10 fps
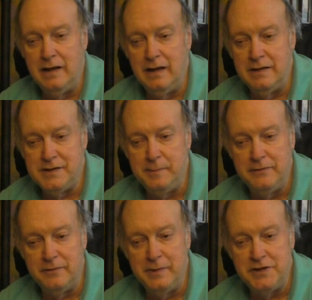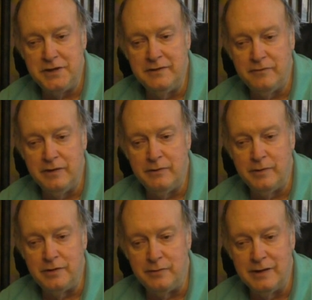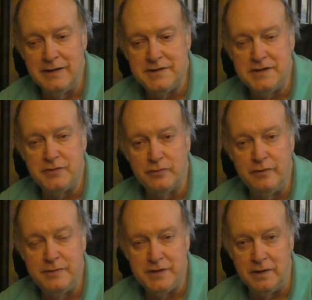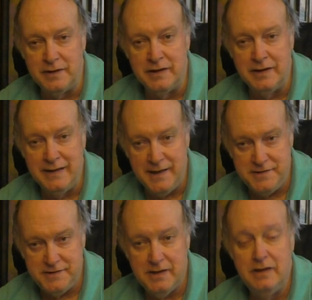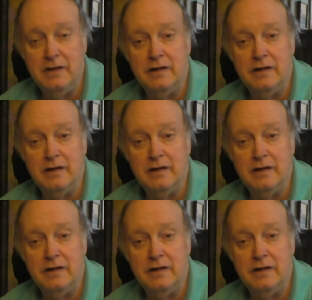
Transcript: Some information, if we were to release this, would result in the deaths